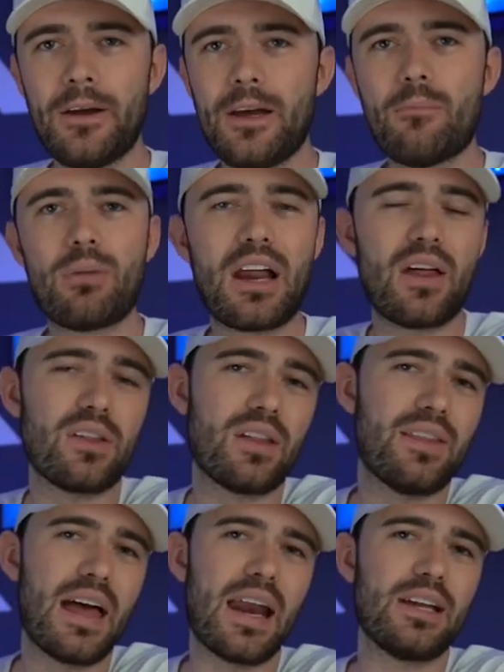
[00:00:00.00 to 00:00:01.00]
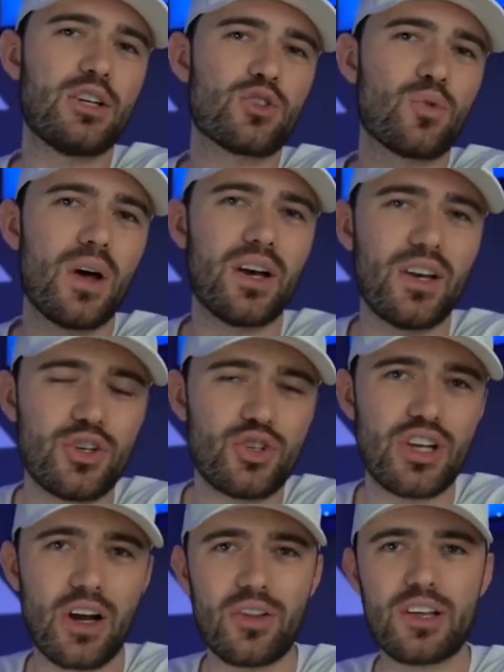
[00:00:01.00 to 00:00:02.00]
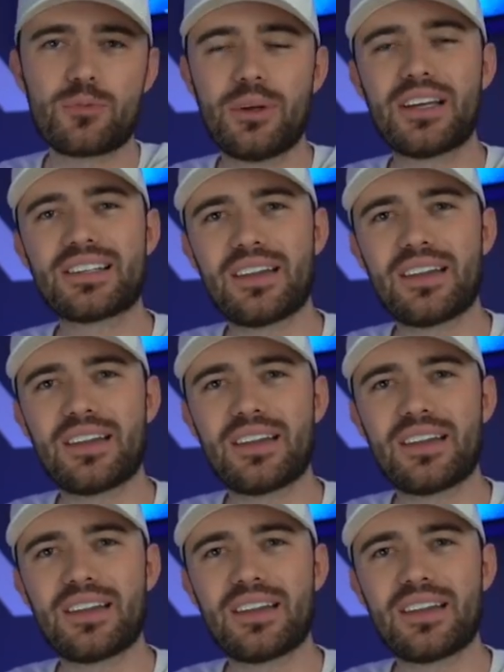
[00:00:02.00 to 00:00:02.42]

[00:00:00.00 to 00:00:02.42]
But other than that, I just wanted to share this because